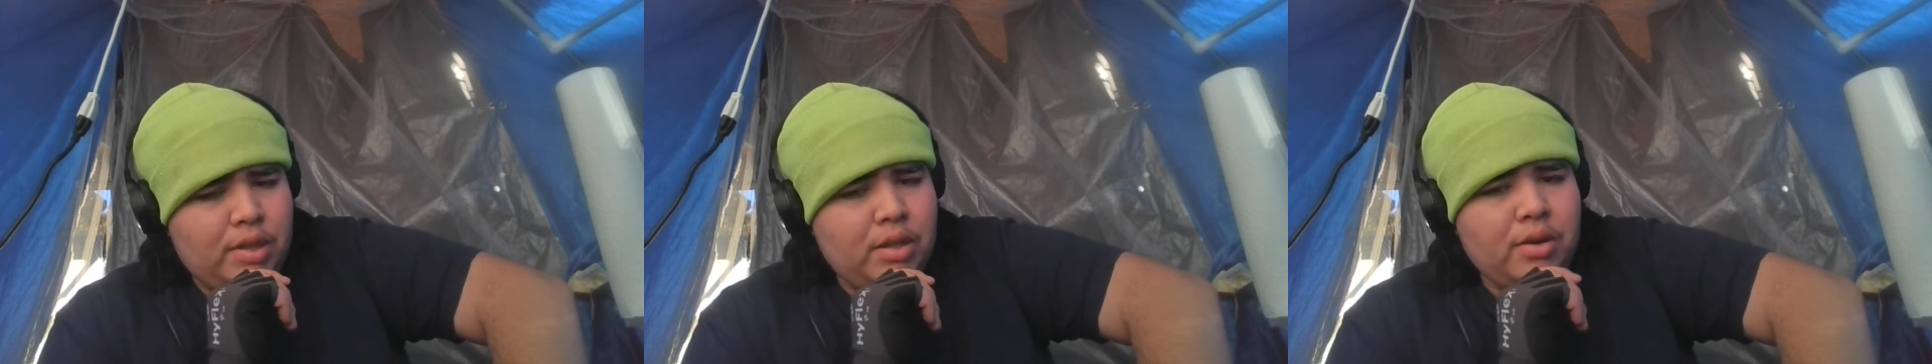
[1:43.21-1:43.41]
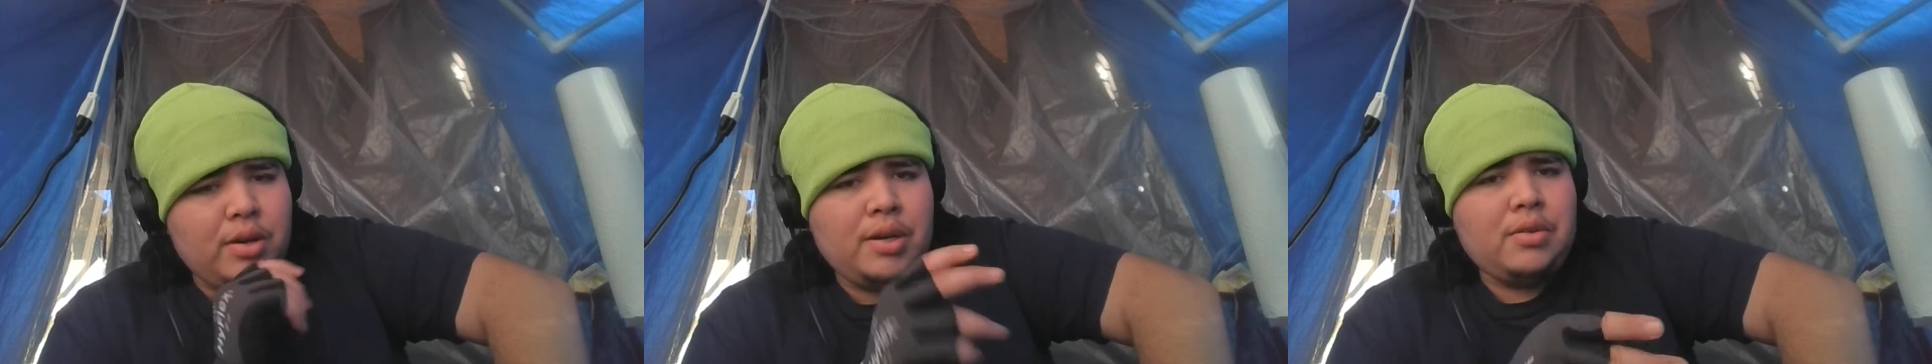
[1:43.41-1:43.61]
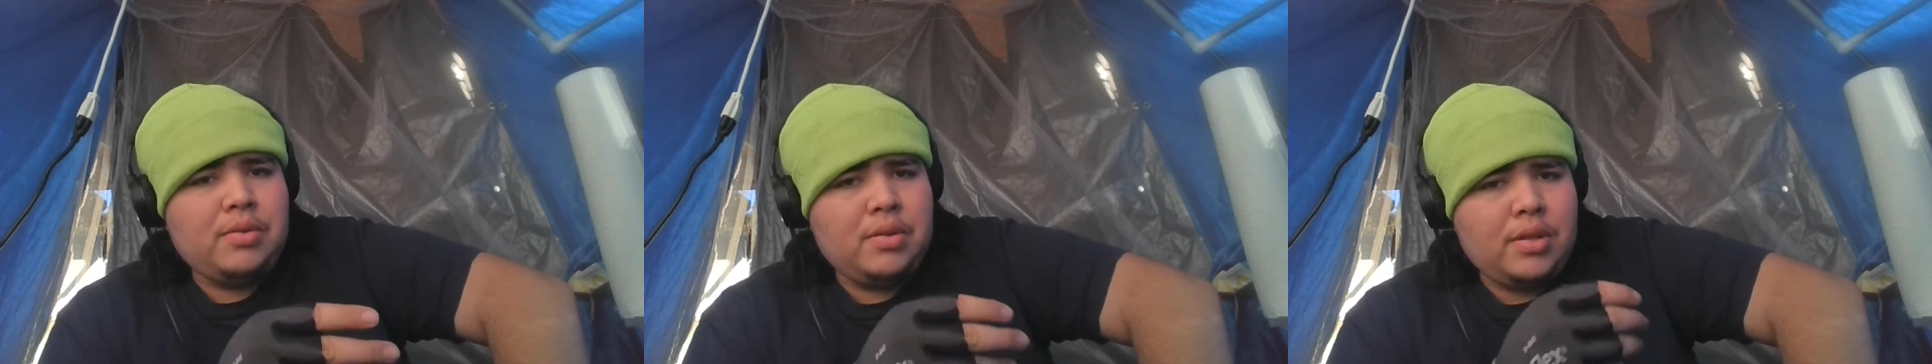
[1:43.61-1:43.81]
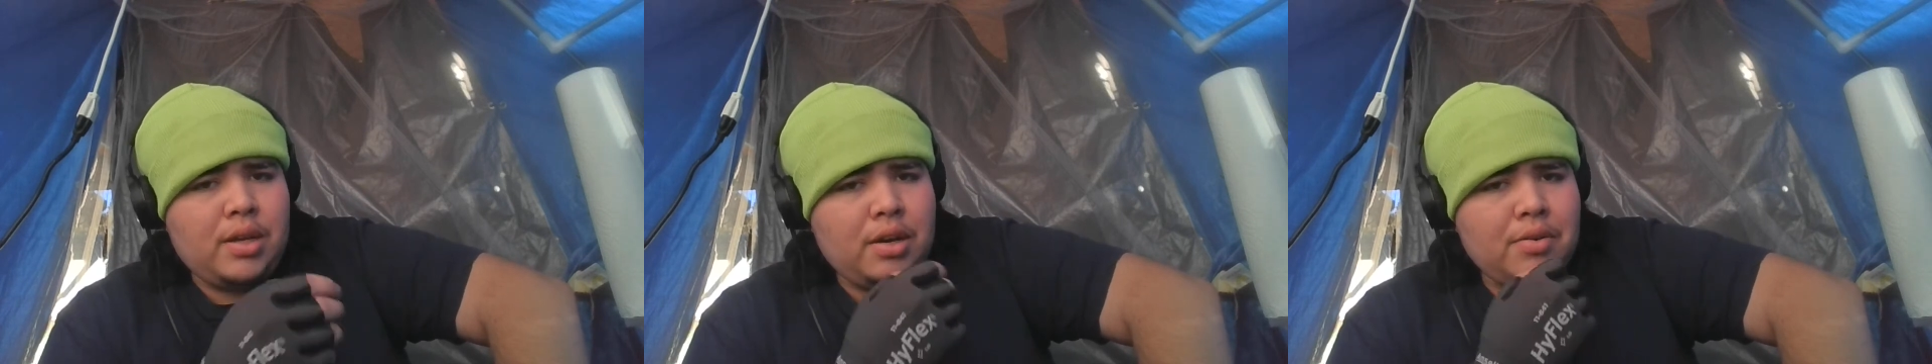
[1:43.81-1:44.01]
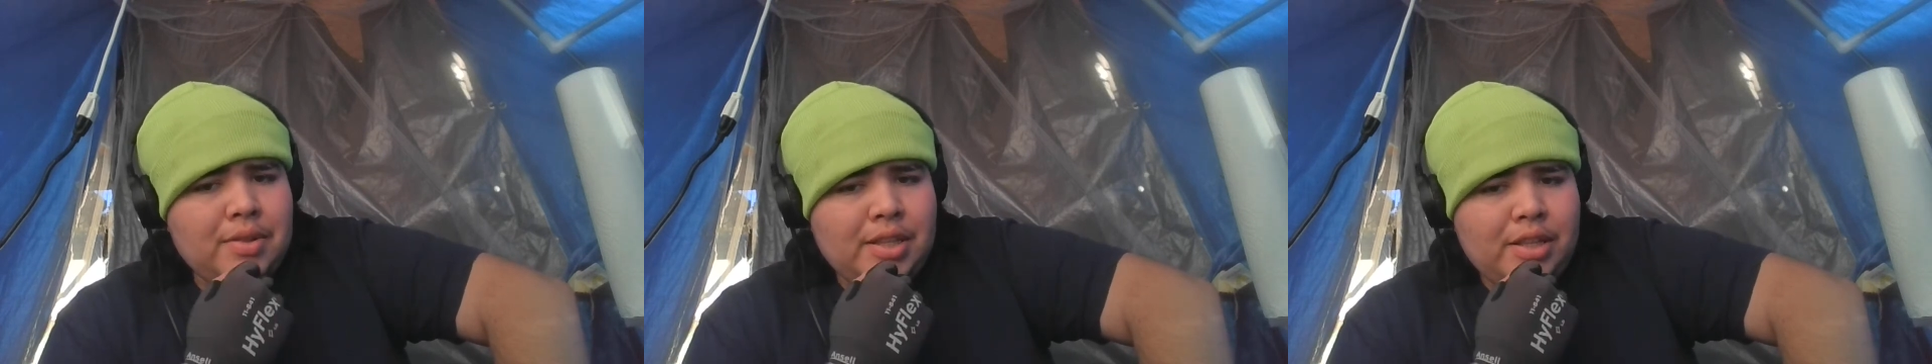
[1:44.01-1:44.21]
No,
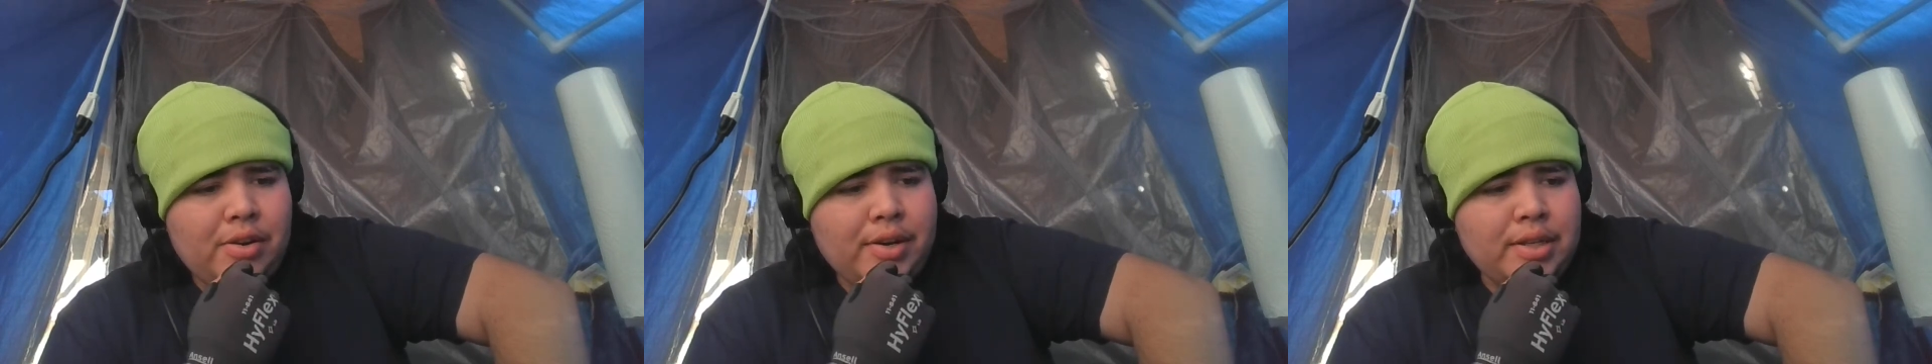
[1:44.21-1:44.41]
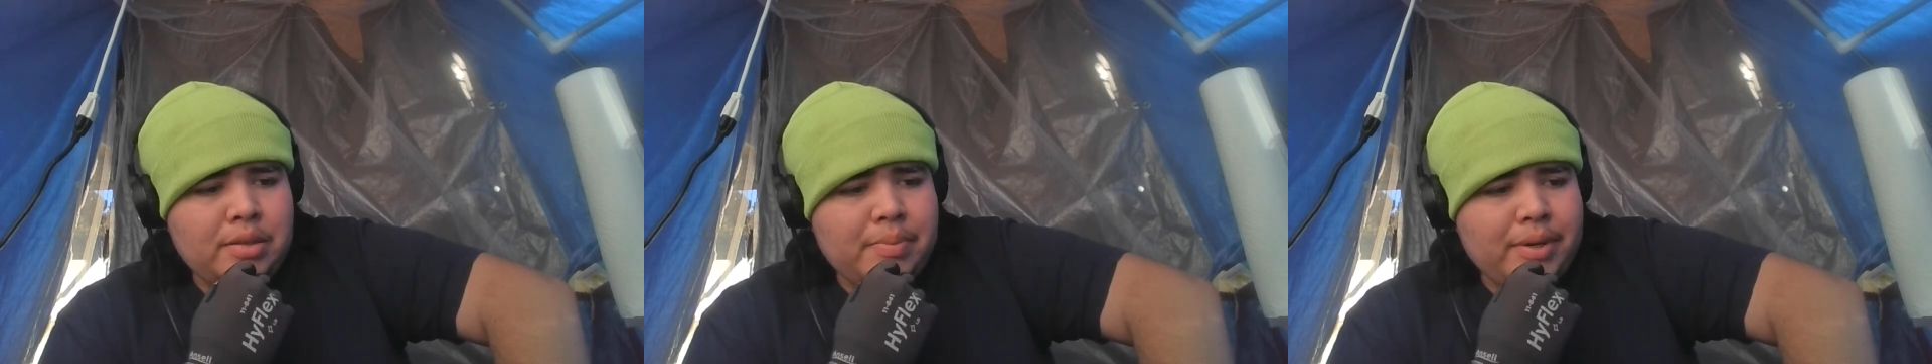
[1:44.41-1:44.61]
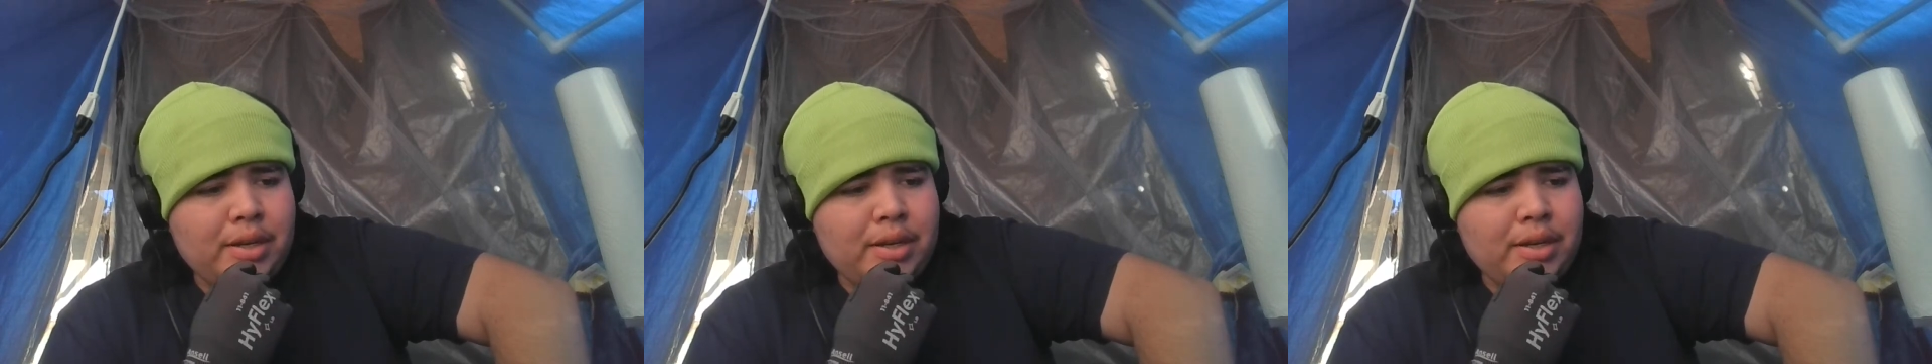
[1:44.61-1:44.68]
I don't think there is.